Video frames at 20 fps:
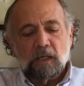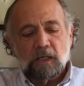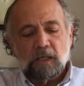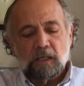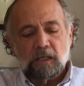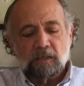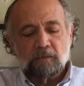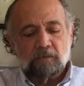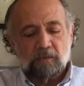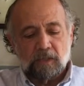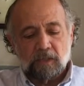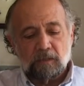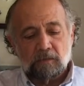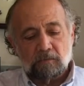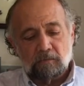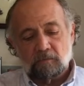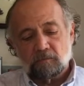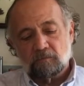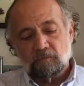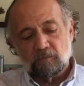and
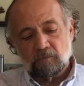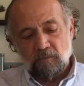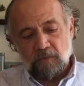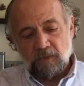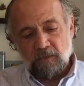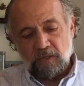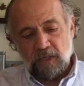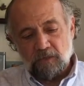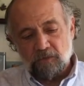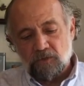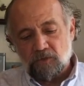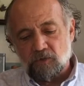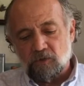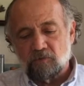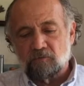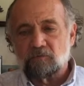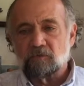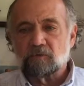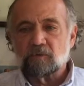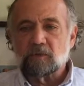then we
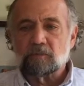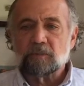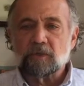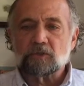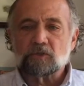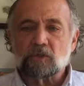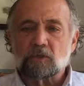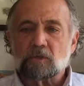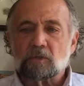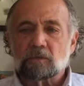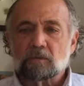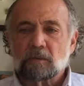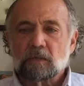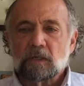serve from the pitcher.